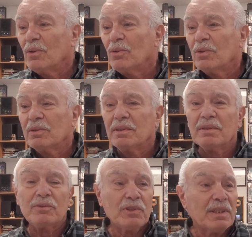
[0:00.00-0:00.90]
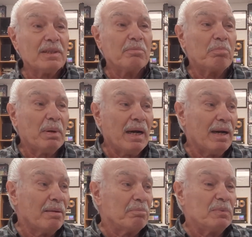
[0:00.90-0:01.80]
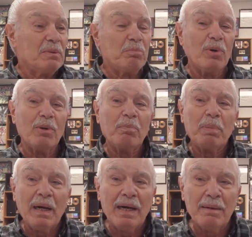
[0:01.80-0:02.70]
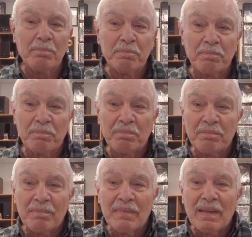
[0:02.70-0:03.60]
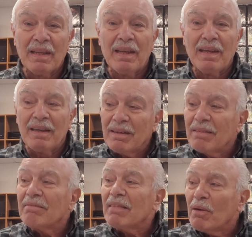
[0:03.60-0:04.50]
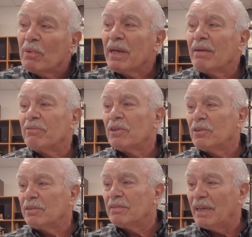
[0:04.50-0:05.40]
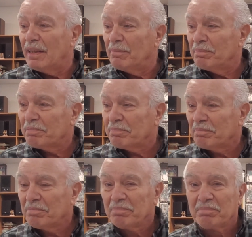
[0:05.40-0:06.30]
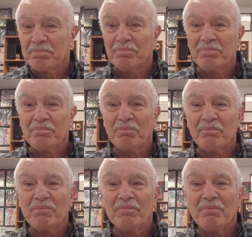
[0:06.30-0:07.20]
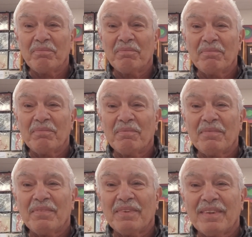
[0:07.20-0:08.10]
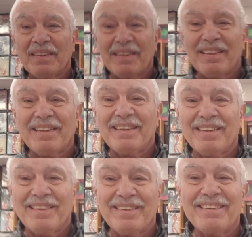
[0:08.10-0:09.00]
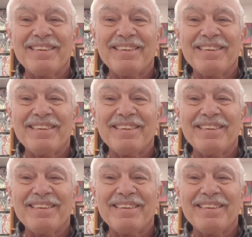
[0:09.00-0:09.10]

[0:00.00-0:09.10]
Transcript: or a little chicken palm, meatball palm, mm. and we have a good time. Yeah, and then afterwards you come in and slice my throat.